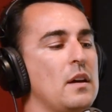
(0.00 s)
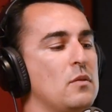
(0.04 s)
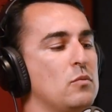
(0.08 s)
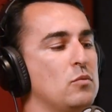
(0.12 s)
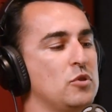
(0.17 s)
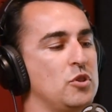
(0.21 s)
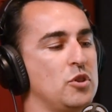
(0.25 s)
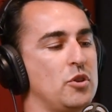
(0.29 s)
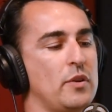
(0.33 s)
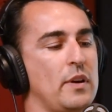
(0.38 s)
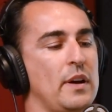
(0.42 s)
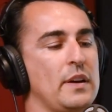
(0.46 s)

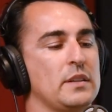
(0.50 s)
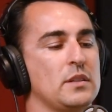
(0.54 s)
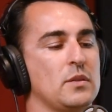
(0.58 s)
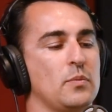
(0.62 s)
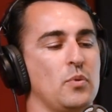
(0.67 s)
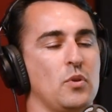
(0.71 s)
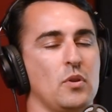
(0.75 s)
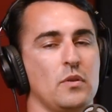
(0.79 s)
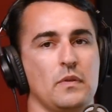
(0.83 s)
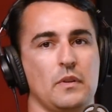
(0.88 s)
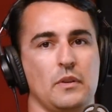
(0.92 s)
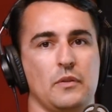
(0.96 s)
which creates a
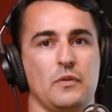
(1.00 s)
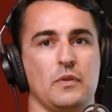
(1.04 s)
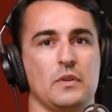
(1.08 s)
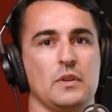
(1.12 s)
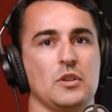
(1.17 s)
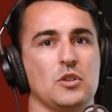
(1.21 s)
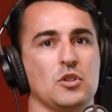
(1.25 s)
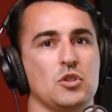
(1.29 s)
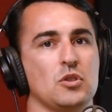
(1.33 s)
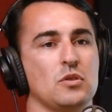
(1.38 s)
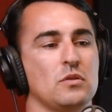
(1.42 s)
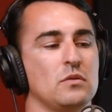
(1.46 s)
perfect
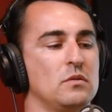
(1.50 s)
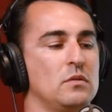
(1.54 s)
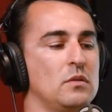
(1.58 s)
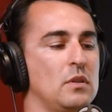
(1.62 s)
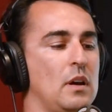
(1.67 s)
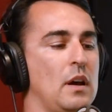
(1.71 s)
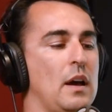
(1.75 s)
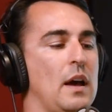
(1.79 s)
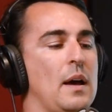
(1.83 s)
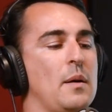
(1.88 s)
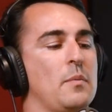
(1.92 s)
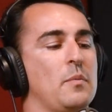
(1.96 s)
finish,
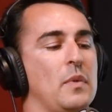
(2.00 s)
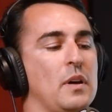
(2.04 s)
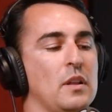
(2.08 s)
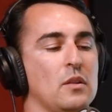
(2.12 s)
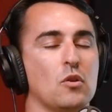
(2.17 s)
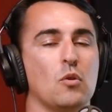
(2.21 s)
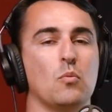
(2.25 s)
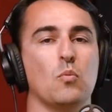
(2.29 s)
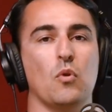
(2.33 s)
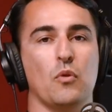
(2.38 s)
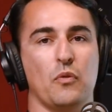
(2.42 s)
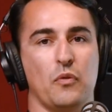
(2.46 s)
a
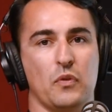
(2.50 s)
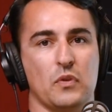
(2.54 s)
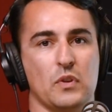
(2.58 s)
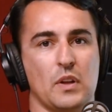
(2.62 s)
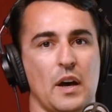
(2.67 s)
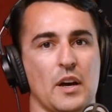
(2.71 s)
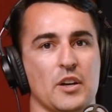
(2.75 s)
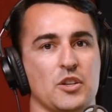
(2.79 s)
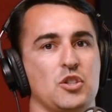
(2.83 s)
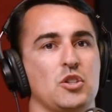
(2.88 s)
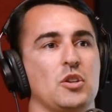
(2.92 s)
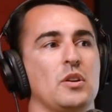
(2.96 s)
lot more
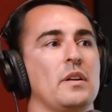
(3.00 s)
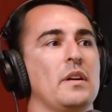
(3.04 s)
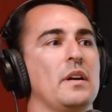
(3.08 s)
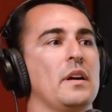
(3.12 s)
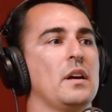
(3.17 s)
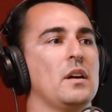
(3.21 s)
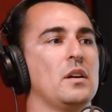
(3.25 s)
flush.